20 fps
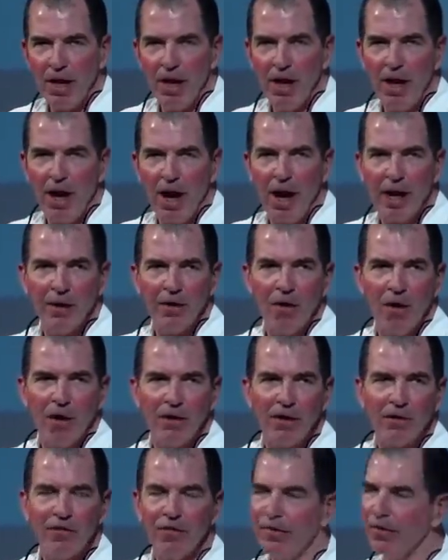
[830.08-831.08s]
uh, I call
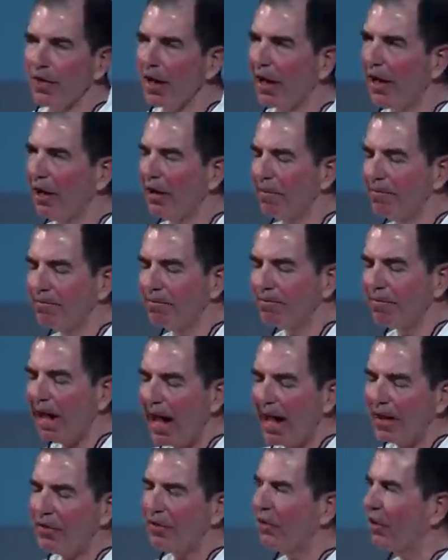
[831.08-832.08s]
this um,
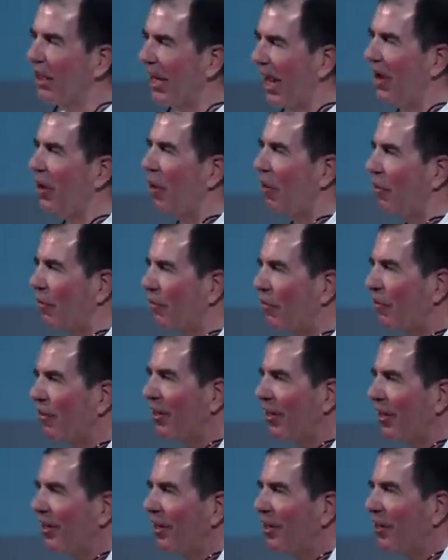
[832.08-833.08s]
Agile ghettos,
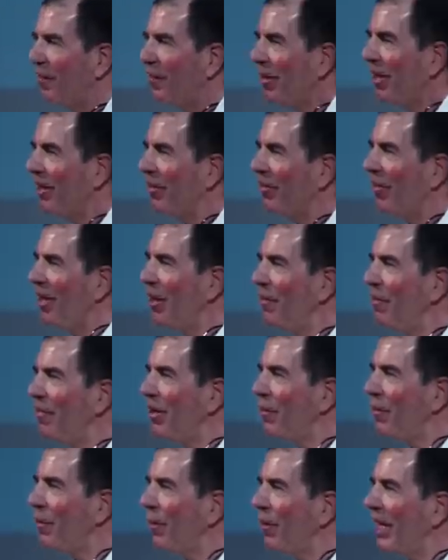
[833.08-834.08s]
because in
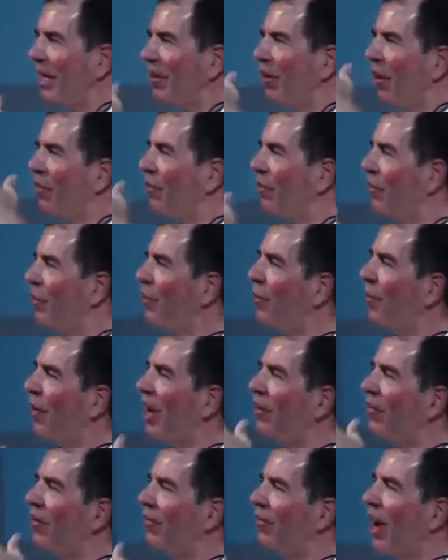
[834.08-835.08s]
between those two
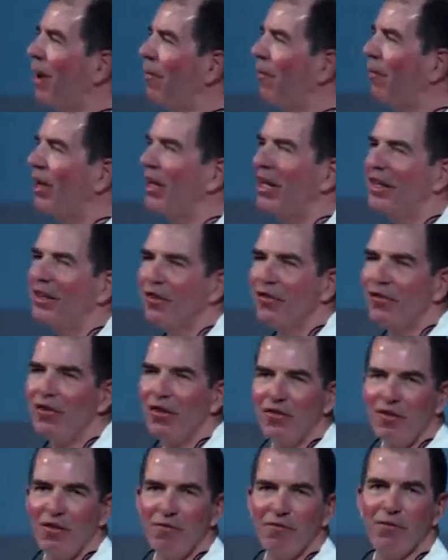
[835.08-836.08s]
ways of operating, there's
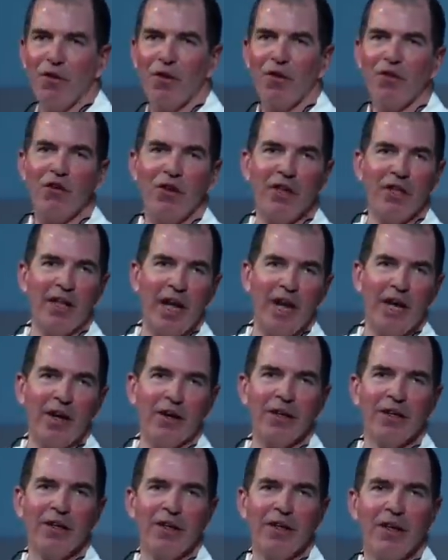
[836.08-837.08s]
this inversion
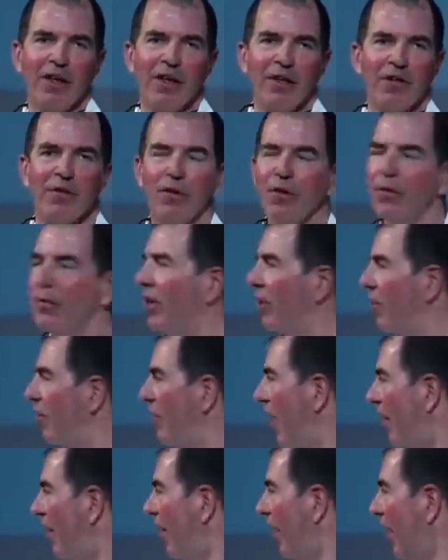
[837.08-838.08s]
layer through which
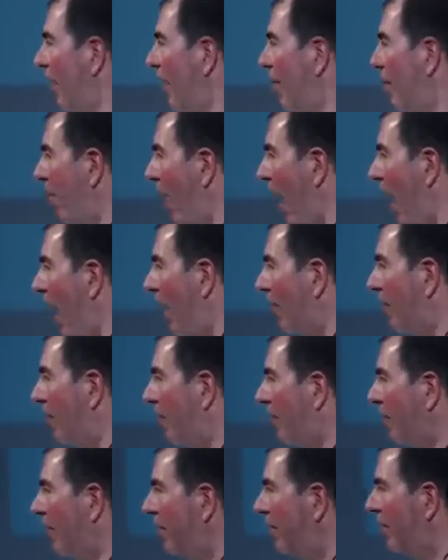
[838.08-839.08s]
nothing can
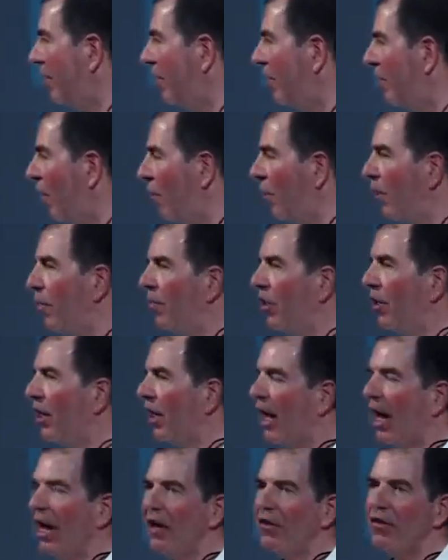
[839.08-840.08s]
pass. No
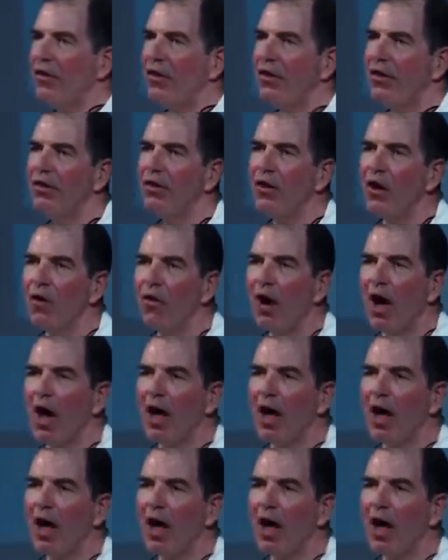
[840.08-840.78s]
communication, no